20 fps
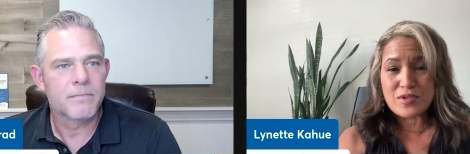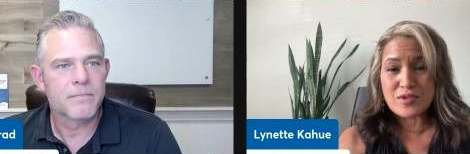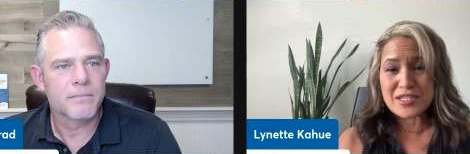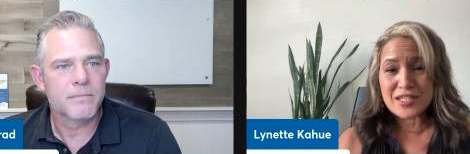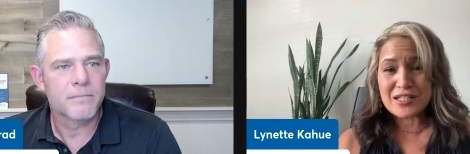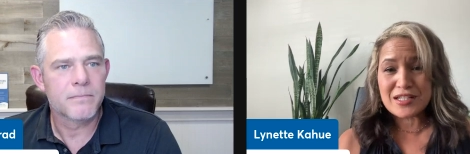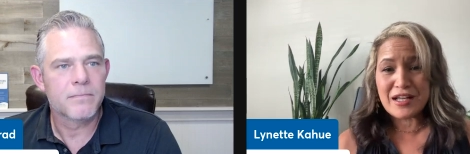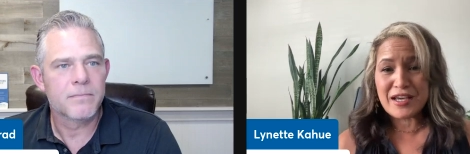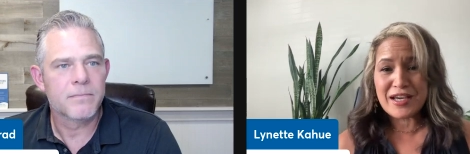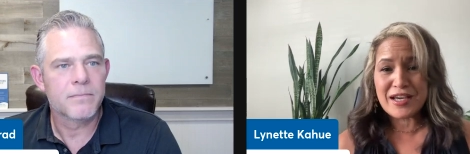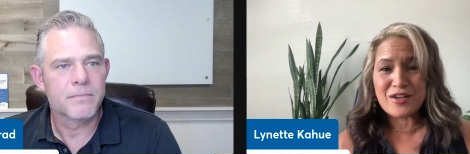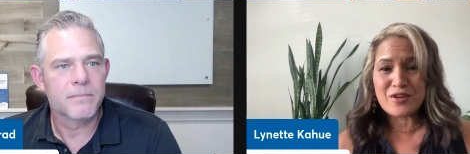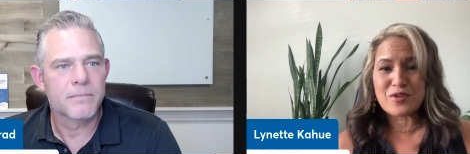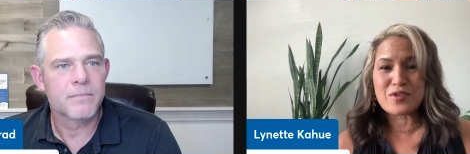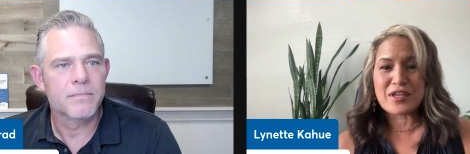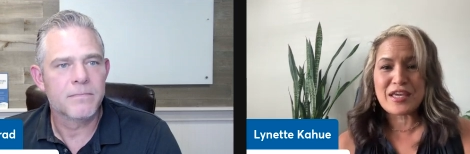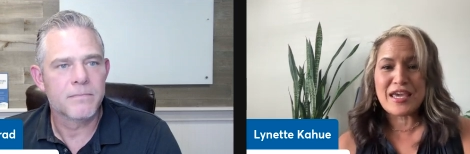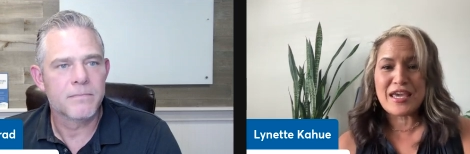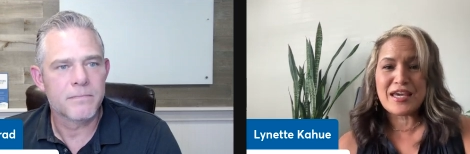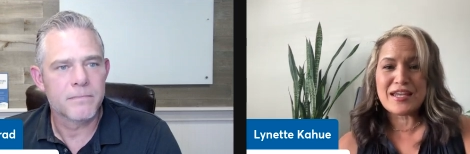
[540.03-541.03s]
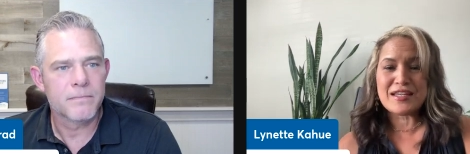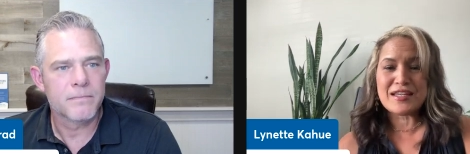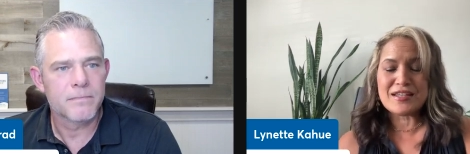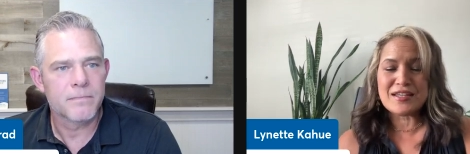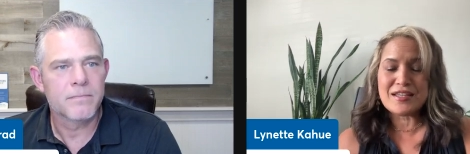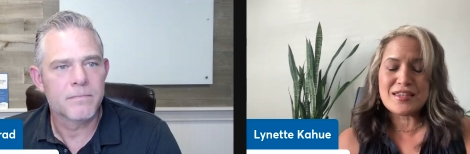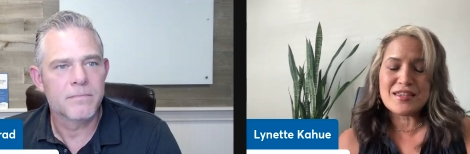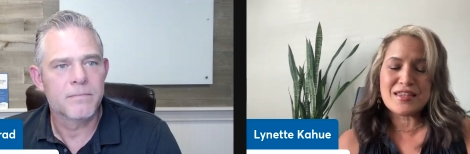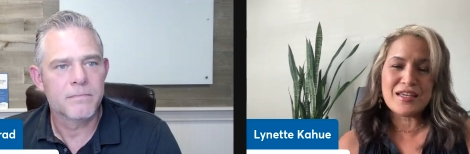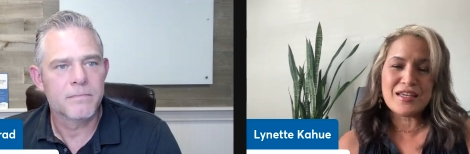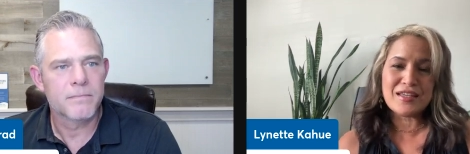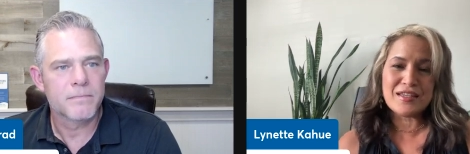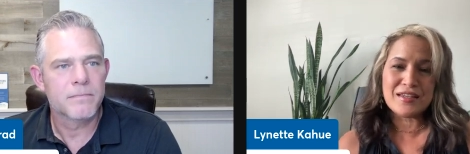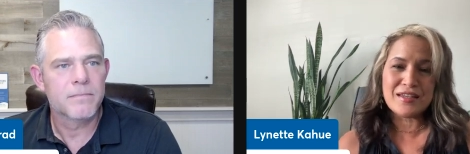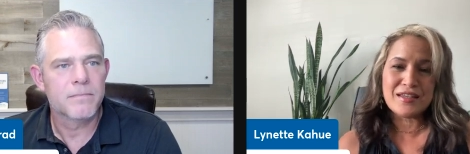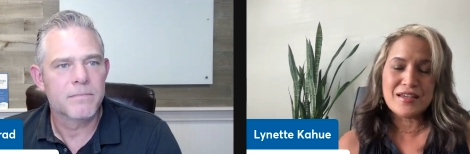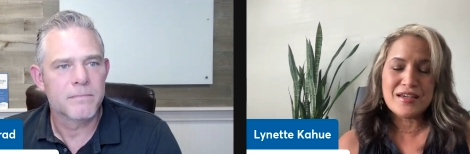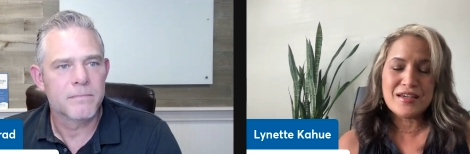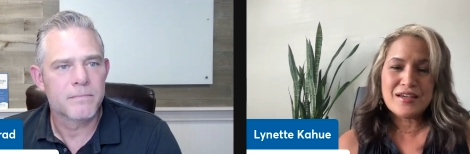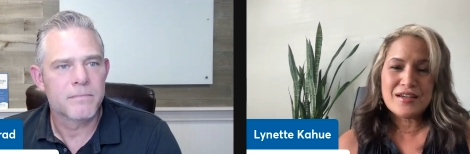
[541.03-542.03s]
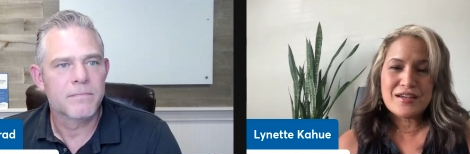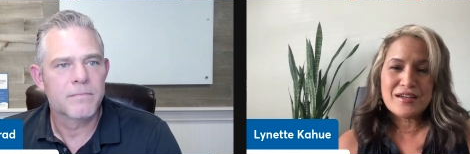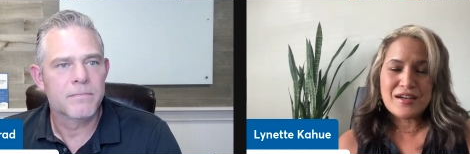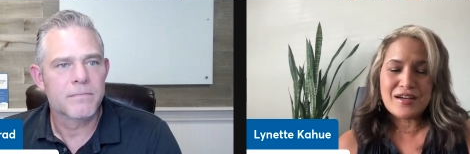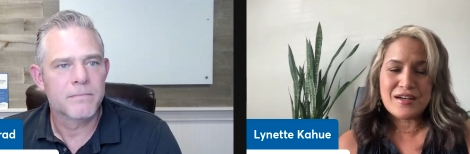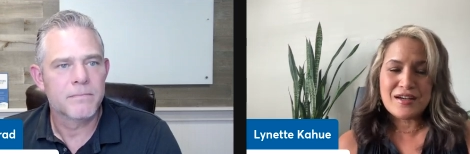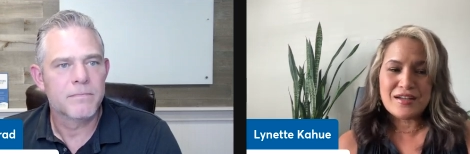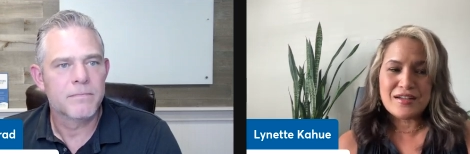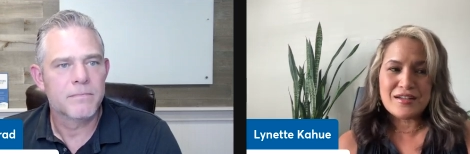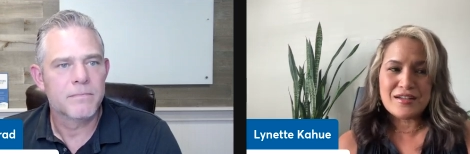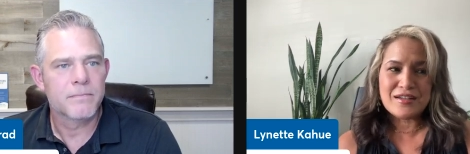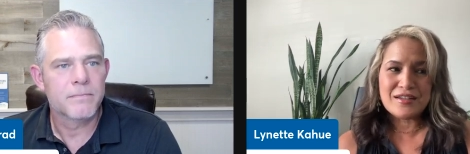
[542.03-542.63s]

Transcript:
Speaker 1: it's the client or the candidate, then uh,